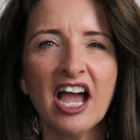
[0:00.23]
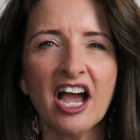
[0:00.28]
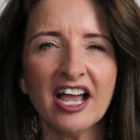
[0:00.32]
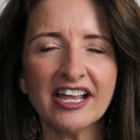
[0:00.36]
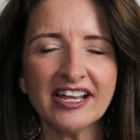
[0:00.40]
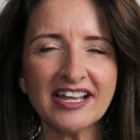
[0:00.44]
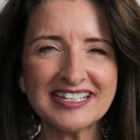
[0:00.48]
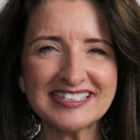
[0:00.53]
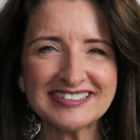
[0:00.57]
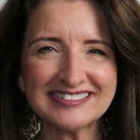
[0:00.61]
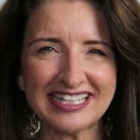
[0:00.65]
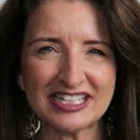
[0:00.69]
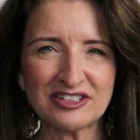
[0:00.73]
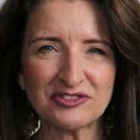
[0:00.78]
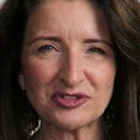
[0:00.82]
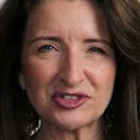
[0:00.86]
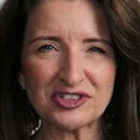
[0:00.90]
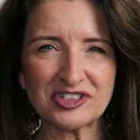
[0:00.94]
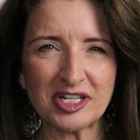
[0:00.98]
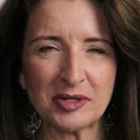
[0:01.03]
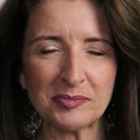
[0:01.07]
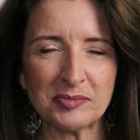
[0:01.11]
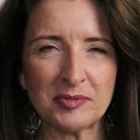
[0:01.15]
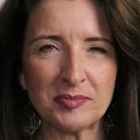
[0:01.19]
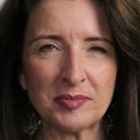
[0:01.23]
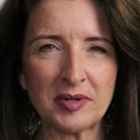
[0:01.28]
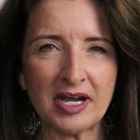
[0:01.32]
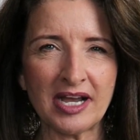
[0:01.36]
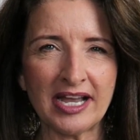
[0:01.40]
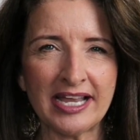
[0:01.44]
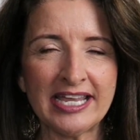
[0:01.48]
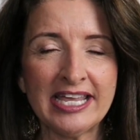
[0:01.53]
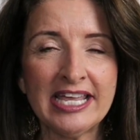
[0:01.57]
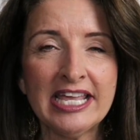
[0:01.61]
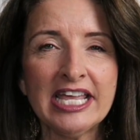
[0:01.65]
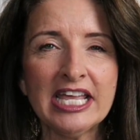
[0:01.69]
Hi guys, thanks for stopping
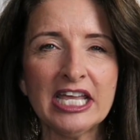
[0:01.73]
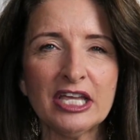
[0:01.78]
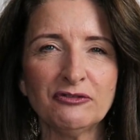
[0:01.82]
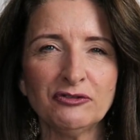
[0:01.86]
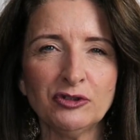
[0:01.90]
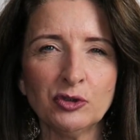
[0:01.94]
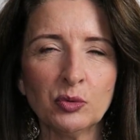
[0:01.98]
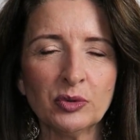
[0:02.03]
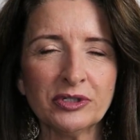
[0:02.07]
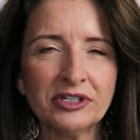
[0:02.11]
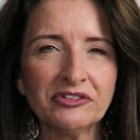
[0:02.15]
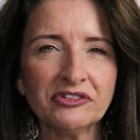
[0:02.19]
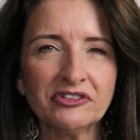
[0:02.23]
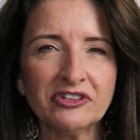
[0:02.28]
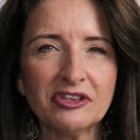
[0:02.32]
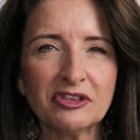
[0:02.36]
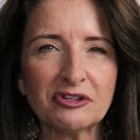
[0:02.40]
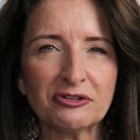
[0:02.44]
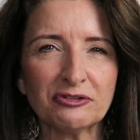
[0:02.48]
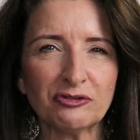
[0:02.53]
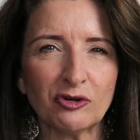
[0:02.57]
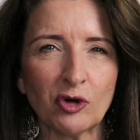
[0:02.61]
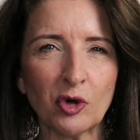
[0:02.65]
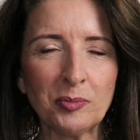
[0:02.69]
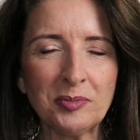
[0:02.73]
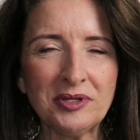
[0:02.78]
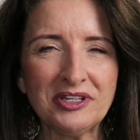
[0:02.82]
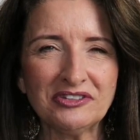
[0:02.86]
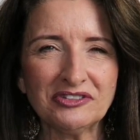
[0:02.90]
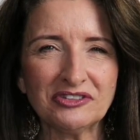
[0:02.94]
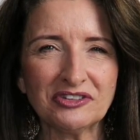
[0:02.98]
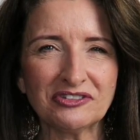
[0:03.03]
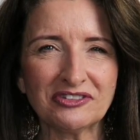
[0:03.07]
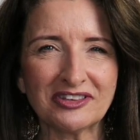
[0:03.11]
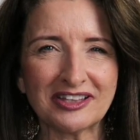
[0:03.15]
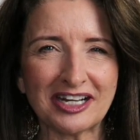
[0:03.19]
by. If you wanna see the fall
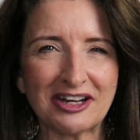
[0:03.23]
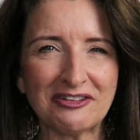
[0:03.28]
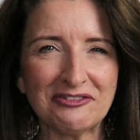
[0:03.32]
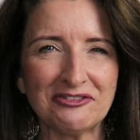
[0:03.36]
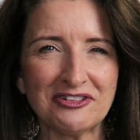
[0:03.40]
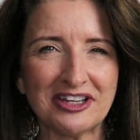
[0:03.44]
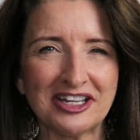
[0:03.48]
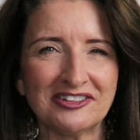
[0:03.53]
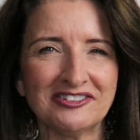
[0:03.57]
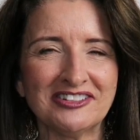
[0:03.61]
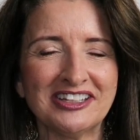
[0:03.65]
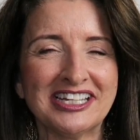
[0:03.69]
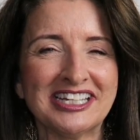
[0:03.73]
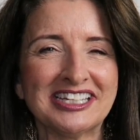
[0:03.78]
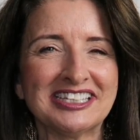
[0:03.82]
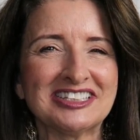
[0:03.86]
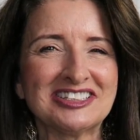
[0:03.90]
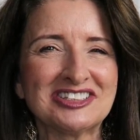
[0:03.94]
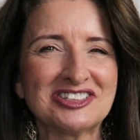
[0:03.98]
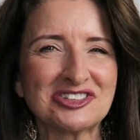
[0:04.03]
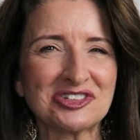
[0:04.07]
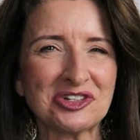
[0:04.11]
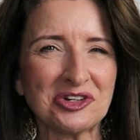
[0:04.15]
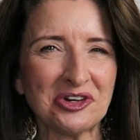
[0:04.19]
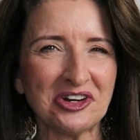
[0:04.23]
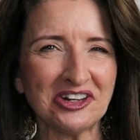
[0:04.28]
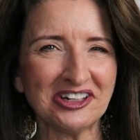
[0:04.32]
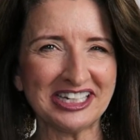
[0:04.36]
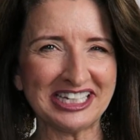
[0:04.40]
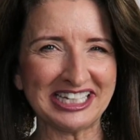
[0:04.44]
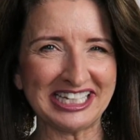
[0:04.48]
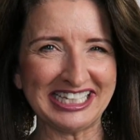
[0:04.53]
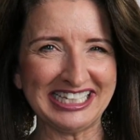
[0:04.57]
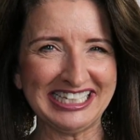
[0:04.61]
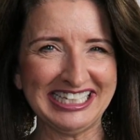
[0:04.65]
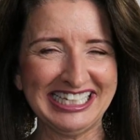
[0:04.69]
pieces that I found at
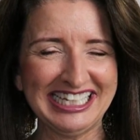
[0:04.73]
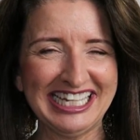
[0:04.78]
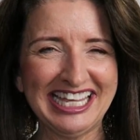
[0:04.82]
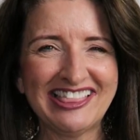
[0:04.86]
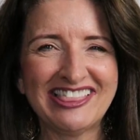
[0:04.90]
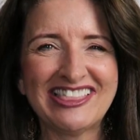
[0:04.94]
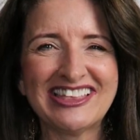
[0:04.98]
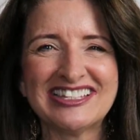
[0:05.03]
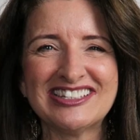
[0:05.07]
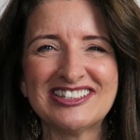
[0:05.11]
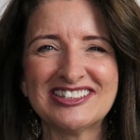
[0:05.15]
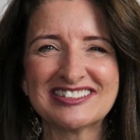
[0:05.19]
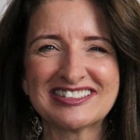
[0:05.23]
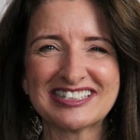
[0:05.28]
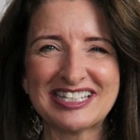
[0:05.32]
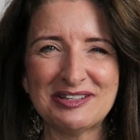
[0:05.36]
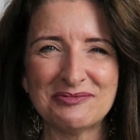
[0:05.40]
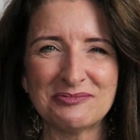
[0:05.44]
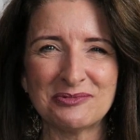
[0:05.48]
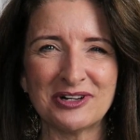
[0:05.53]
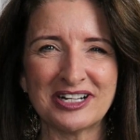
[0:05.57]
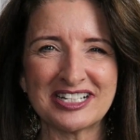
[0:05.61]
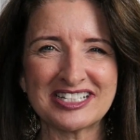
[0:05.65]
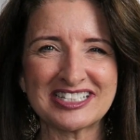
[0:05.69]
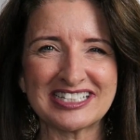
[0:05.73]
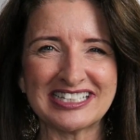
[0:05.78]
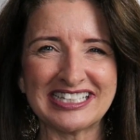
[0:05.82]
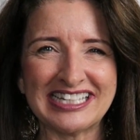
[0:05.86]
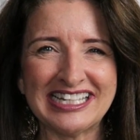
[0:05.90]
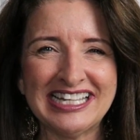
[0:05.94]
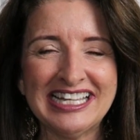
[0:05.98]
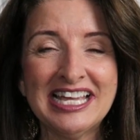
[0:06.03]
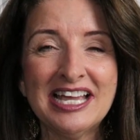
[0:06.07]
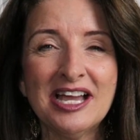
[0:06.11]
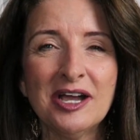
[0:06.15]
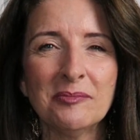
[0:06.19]
Target, then just keep
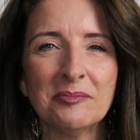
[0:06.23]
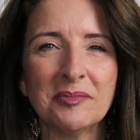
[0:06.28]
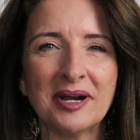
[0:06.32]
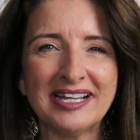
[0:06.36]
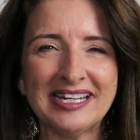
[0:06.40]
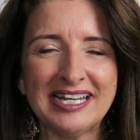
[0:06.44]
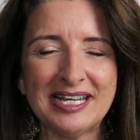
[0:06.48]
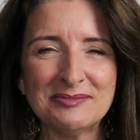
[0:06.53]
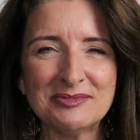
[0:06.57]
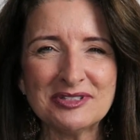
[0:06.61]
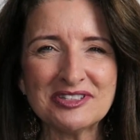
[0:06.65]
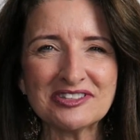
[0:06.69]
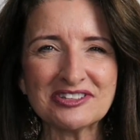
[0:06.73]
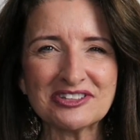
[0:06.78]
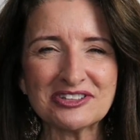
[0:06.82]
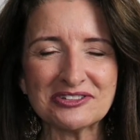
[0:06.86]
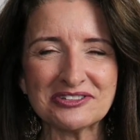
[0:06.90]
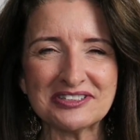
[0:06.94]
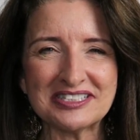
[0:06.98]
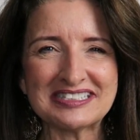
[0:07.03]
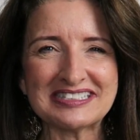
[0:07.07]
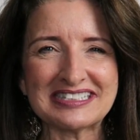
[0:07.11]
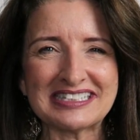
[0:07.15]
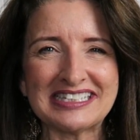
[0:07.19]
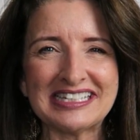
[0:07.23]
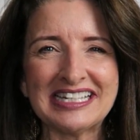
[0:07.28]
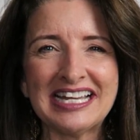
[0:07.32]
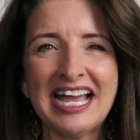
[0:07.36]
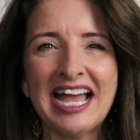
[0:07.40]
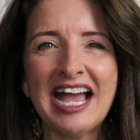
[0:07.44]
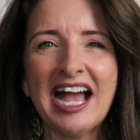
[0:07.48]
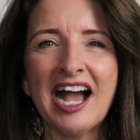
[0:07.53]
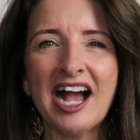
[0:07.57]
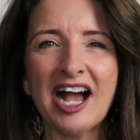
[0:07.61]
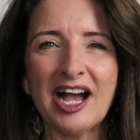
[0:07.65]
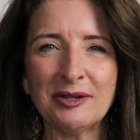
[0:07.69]
watching. My name is Theresa.
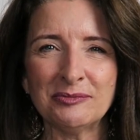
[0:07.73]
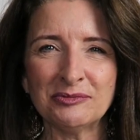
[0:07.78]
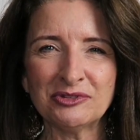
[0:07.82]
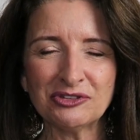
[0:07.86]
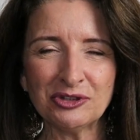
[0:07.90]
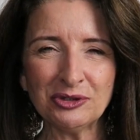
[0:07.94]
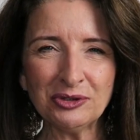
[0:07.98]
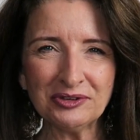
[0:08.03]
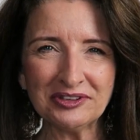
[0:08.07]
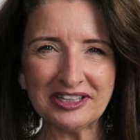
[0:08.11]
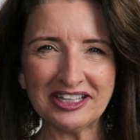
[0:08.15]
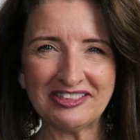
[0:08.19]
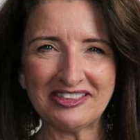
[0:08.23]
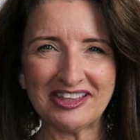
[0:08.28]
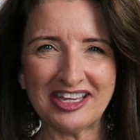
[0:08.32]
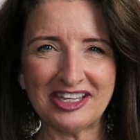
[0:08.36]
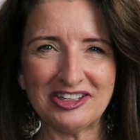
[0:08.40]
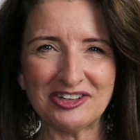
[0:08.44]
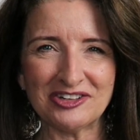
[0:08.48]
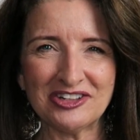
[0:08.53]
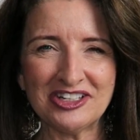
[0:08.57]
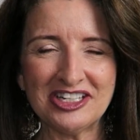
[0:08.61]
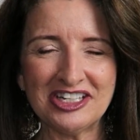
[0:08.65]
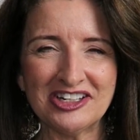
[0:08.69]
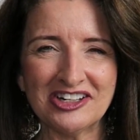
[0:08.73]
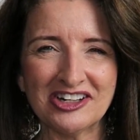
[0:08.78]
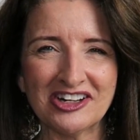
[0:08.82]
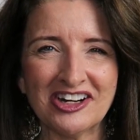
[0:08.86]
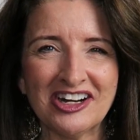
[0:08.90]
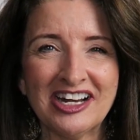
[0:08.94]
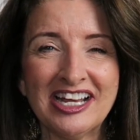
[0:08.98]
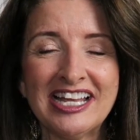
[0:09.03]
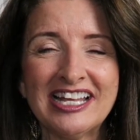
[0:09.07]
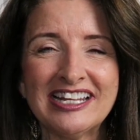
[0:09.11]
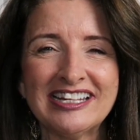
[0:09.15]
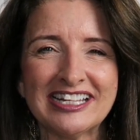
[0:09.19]
I'm so glad that you're
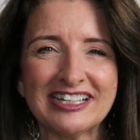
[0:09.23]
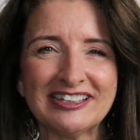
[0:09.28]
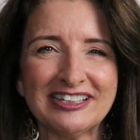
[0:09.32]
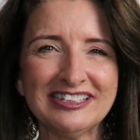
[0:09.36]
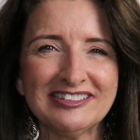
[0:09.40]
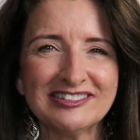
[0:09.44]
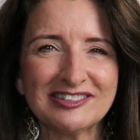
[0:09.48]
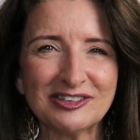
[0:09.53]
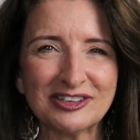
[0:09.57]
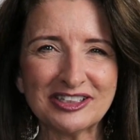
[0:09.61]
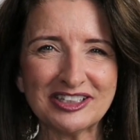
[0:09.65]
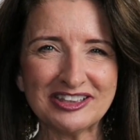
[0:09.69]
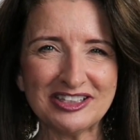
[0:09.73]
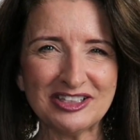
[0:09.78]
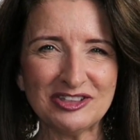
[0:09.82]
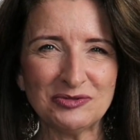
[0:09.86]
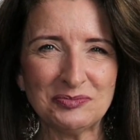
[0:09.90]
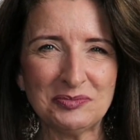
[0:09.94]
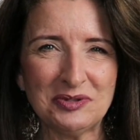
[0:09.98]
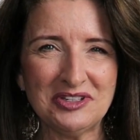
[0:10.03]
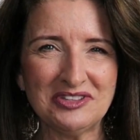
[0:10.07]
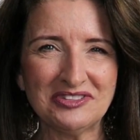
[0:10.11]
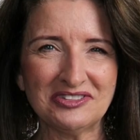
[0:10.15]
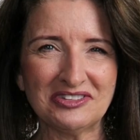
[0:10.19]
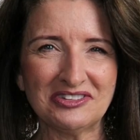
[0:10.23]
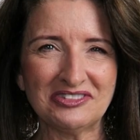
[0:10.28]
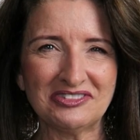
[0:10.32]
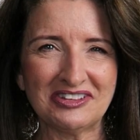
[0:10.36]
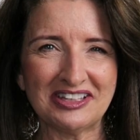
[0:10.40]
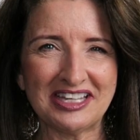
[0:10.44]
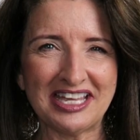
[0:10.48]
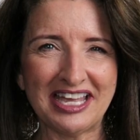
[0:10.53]
here. Now let's look at these pieces